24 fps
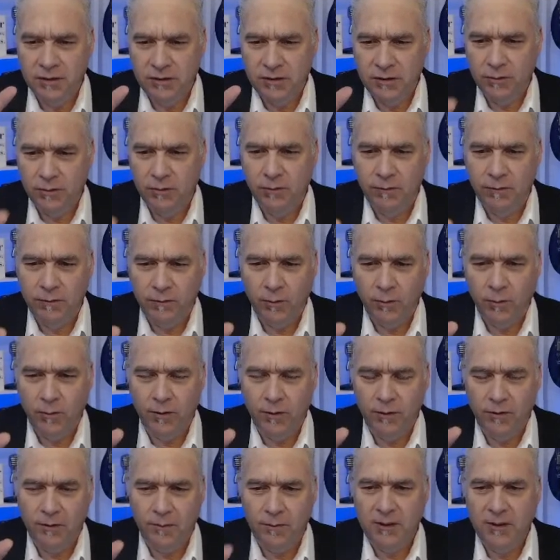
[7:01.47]
do
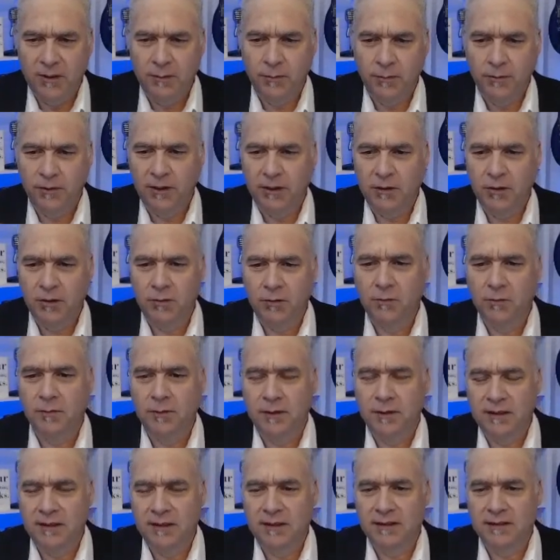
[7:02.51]
for the people that you
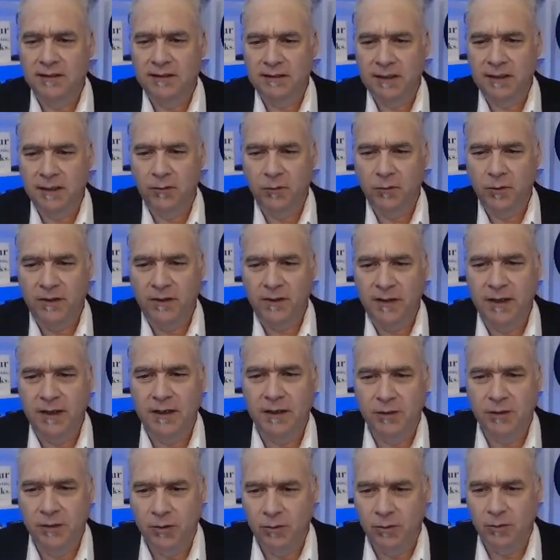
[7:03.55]
meet instead of what they
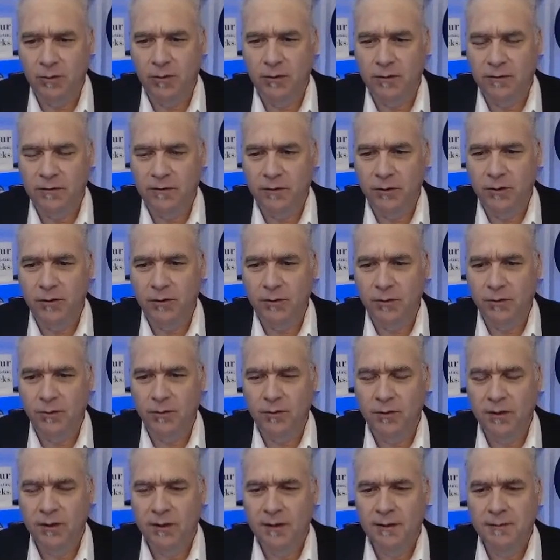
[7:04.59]
can do for you,
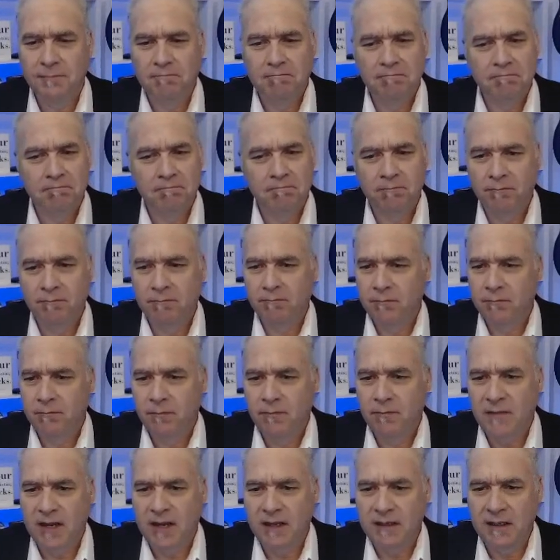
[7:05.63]

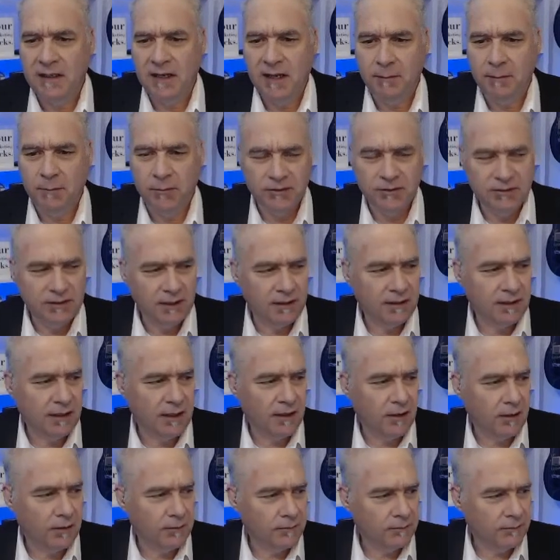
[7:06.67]
99%
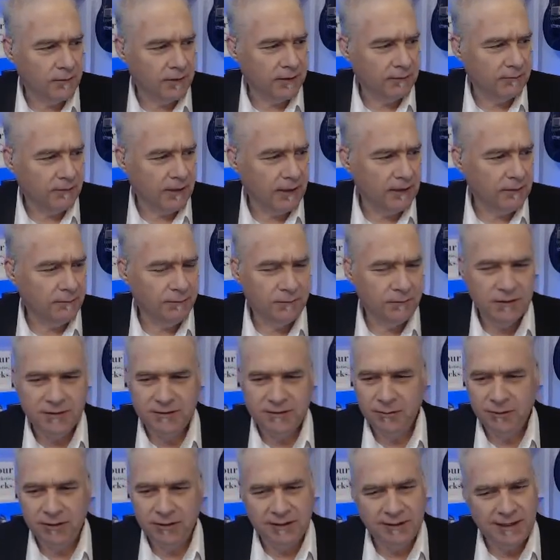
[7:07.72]
there, right?
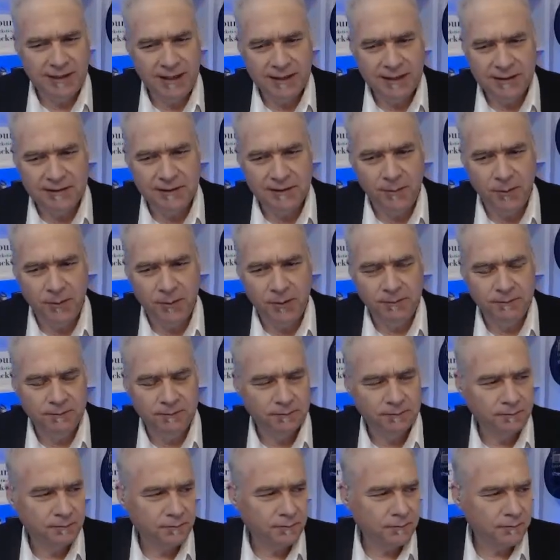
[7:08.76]
It's really kind of simple.
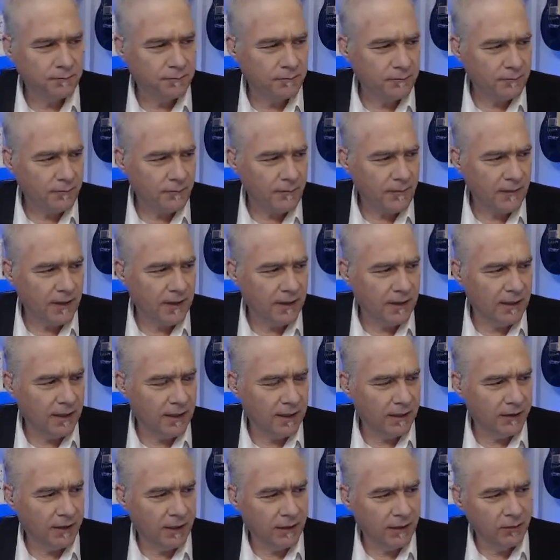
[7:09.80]

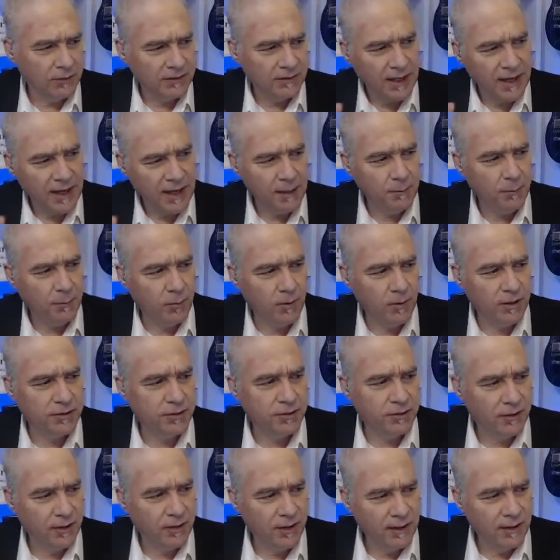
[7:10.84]
They use high
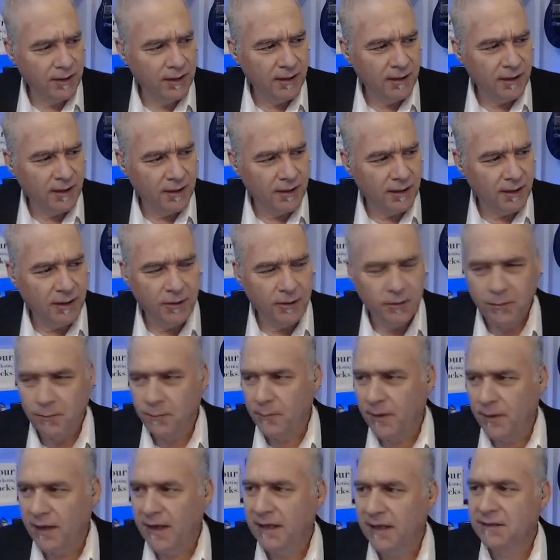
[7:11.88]
pressure and other
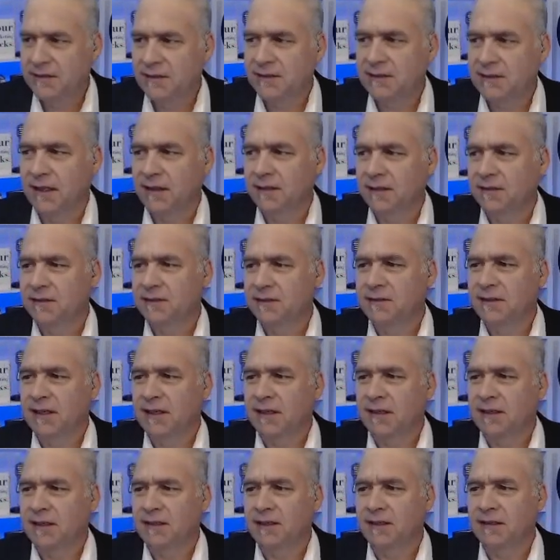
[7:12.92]
bad sales
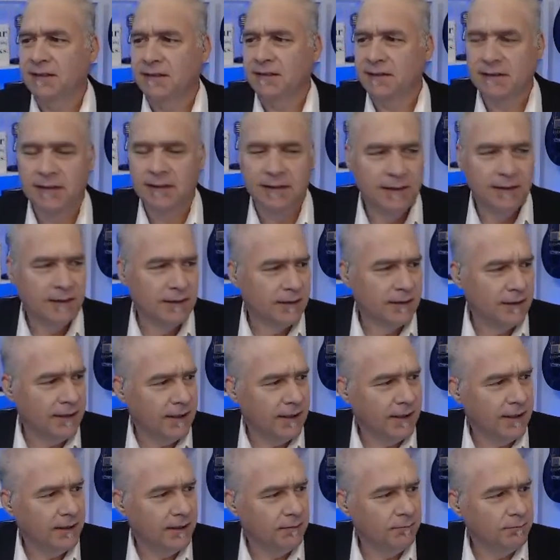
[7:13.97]
techniques.
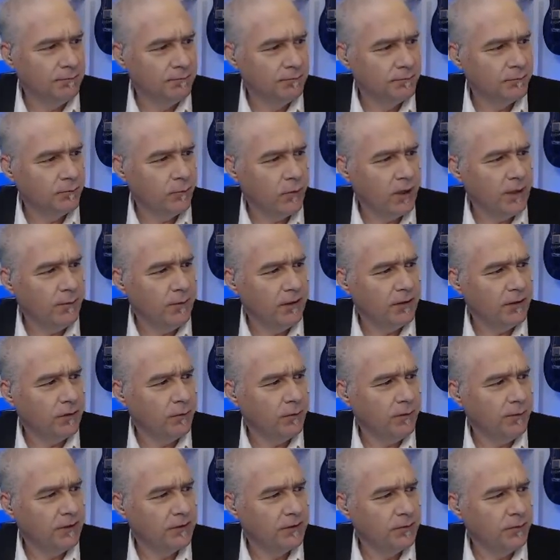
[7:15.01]
Wait a minute, did
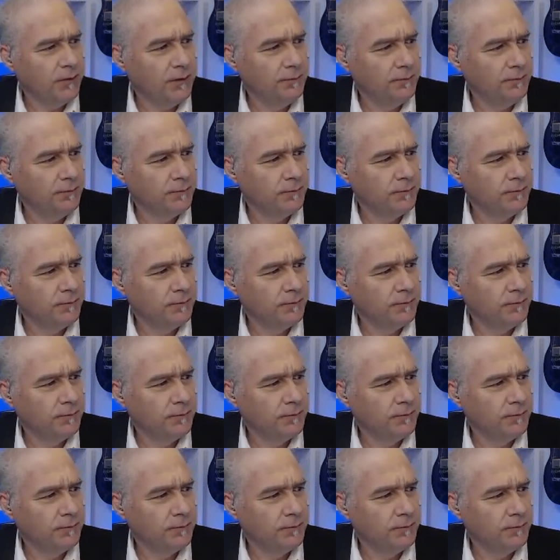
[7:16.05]
we miss one?